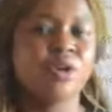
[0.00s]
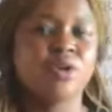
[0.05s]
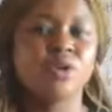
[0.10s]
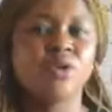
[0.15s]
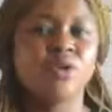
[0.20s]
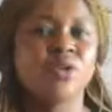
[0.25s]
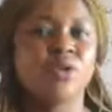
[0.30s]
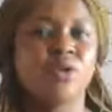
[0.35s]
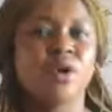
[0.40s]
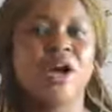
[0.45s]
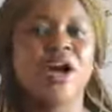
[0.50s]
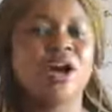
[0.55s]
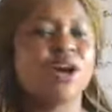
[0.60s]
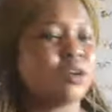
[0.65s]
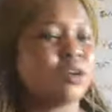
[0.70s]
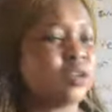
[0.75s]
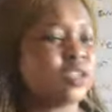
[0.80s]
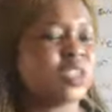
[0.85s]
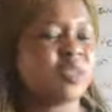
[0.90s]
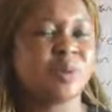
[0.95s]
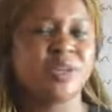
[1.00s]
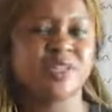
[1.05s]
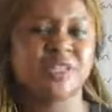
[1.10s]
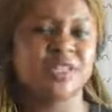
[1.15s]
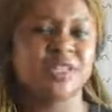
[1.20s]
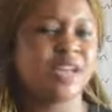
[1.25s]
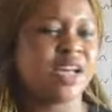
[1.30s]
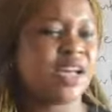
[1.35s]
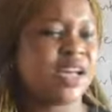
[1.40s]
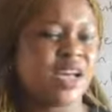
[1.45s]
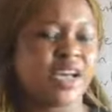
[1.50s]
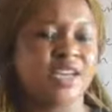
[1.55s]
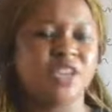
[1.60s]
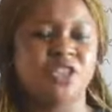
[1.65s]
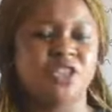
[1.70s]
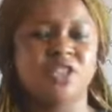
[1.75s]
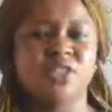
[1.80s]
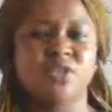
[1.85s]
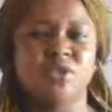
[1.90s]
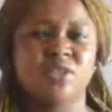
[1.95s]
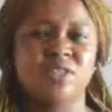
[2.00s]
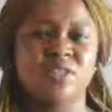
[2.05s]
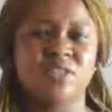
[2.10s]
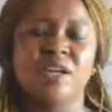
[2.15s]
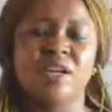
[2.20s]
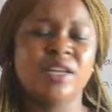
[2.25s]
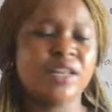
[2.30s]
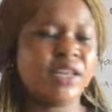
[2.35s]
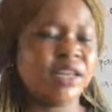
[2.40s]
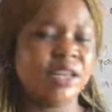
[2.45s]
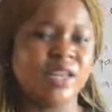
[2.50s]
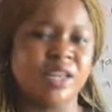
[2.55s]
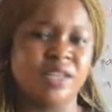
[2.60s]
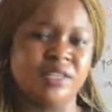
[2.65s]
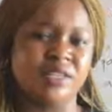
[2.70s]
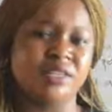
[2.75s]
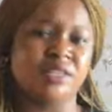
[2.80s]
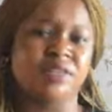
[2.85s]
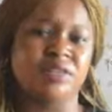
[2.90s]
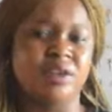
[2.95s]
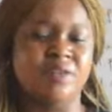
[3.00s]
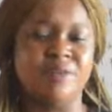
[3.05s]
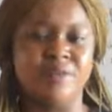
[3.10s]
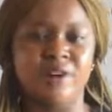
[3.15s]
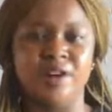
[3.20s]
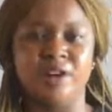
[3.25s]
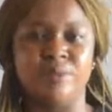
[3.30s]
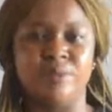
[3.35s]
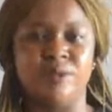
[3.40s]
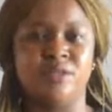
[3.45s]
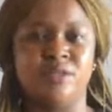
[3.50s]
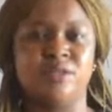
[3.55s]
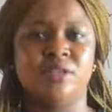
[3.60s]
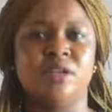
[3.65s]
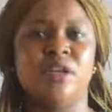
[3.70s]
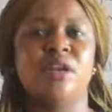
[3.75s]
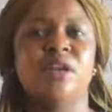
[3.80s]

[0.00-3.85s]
You know, all those personal hygiene, those cleanliness in your environment